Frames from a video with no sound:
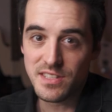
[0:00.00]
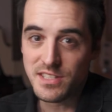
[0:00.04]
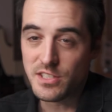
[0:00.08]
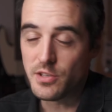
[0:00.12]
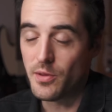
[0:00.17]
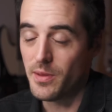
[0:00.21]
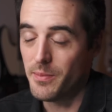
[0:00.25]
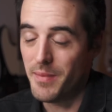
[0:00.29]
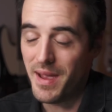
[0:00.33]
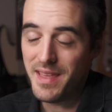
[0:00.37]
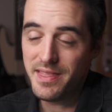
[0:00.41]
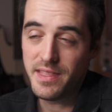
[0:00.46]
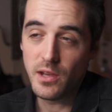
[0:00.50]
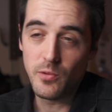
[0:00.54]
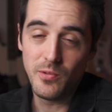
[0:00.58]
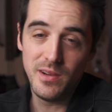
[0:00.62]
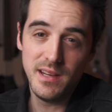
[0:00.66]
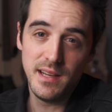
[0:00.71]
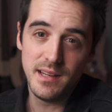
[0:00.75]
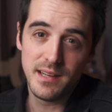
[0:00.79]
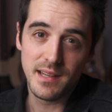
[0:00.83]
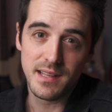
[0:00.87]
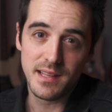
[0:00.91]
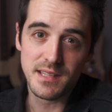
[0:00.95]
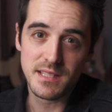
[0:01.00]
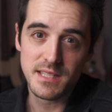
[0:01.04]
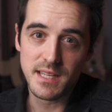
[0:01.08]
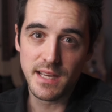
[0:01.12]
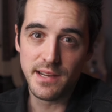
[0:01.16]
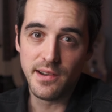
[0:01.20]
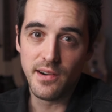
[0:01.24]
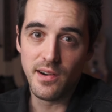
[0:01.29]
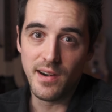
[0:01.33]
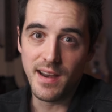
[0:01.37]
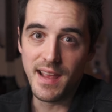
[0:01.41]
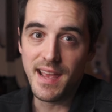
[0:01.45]
So the main thing we need to
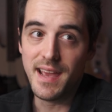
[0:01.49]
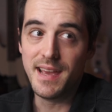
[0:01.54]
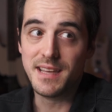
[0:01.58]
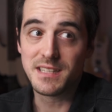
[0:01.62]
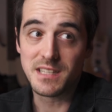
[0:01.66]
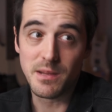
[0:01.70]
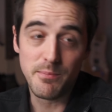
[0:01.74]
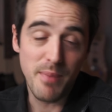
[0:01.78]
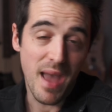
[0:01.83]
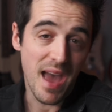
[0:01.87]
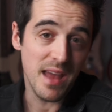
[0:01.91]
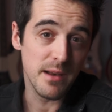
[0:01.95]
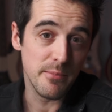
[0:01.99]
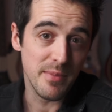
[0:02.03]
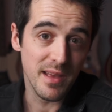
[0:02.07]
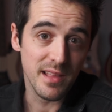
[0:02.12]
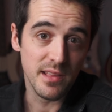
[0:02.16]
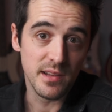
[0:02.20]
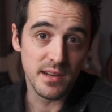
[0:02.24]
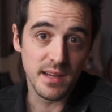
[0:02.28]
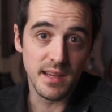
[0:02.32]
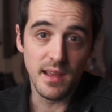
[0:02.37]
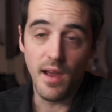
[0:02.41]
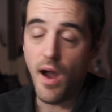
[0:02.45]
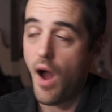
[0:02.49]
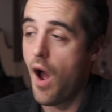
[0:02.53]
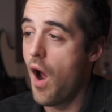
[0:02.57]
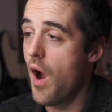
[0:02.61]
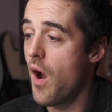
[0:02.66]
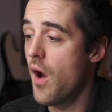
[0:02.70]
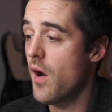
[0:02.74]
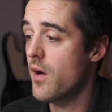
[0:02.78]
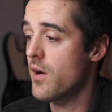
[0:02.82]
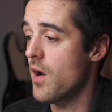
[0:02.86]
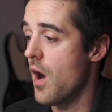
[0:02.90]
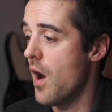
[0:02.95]
consider is compatibility.
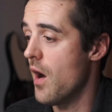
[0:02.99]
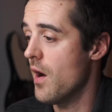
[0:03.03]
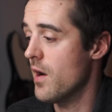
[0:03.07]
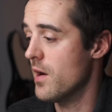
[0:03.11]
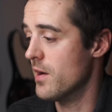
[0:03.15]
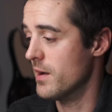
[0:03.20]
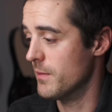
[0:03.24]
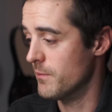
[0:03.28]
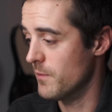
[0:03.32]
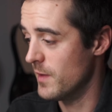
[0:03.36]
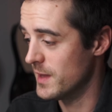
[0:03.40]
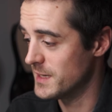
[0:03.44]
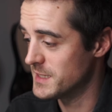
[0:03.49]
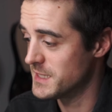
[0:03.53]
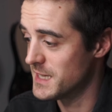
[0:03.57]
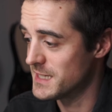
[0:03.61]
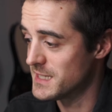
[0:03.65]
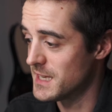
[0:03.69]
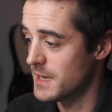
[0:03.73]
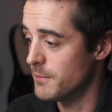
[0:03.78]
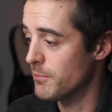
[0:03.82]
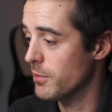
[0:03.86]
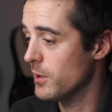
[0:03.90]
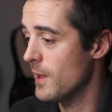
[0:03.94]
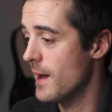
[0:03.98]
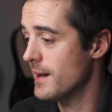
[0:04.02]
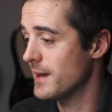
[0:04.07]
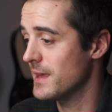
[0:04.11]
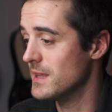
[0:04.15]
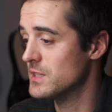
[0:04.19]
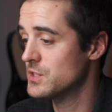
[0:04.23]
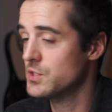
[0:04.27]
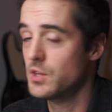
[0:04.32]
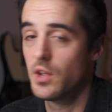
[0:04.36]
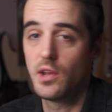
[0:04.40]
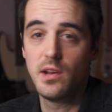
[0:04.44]
Are our existing
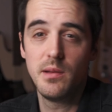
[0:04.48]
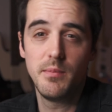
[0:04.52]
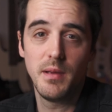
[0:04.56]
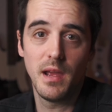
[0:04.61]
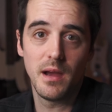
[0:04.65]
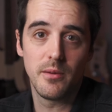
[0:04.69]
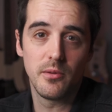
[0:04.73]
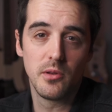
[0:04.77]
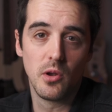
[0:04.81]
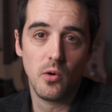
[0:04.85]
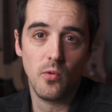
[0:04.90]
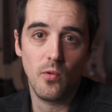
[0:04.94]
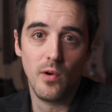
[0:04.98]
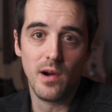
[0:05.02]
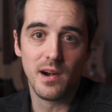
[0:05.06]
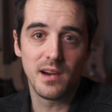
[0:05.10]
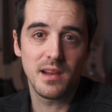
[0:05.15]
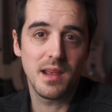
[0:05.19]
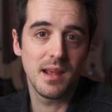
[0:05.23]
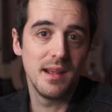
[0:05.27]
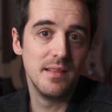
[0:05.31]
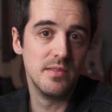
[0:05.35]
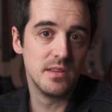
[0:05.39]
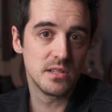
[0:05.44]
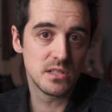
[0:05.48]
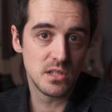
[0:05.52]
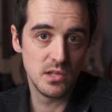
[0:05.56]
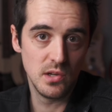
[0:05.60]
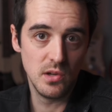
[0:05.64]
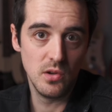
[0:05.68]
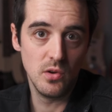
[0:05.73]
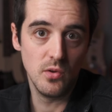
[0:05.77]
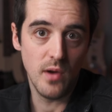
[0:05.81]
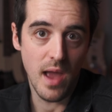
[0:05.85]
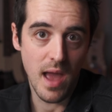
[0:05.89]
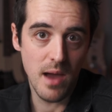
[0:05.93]
plugins going to be able to work in this
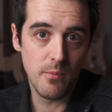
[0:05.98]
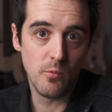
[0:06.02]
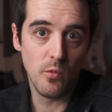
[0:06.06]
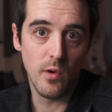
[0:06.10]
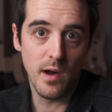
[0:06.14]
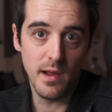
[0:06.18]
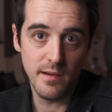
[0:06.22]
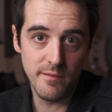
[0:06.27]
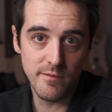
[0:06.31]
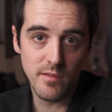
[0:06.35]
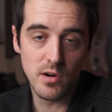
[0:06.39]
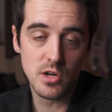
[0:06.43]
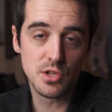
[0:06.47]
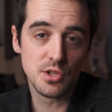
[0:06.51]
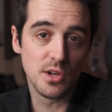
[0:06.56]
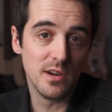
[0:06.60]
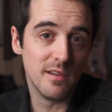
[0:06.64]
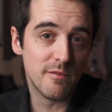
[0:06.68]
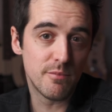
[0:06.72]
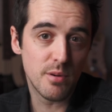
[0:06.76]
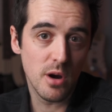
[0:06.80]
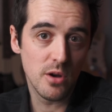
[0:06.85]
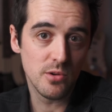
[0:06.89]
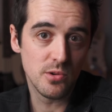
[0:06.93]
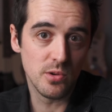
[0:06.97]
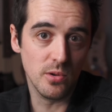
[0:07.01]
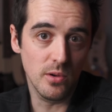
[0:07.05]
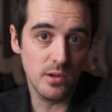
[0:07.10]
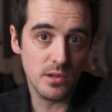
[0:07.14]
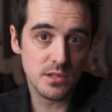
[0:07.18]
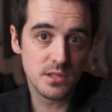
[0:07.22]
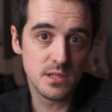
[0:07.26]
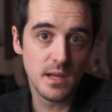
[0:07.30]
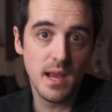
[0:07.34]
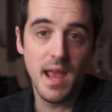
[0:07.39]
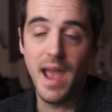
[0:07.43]
new M1 version of Pro
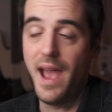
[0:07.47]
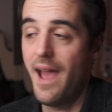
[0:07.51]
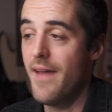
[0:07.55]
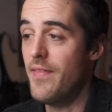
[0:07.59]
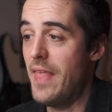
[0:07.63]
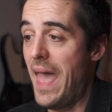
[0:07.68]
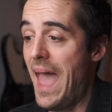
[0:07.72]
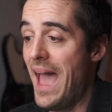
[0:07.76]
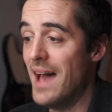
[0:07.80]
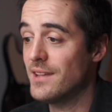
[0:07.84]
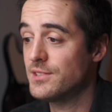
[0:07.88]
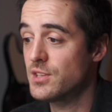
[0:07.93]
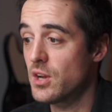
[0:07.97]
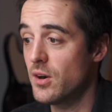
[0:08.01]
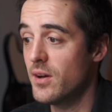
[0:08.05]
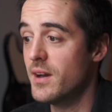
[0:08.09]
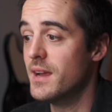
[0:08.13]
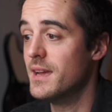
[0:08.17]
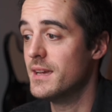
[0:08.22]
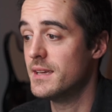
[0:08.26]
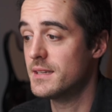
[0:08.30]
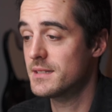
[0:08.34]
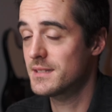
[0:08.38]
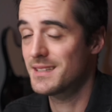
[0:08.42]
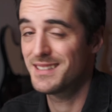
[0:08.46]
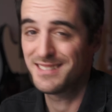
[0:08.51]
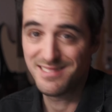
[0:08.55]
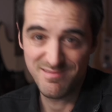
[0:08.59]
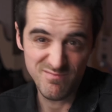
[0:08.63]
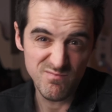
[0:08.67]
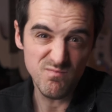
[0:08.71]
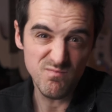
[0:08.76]
Tools? And the answer is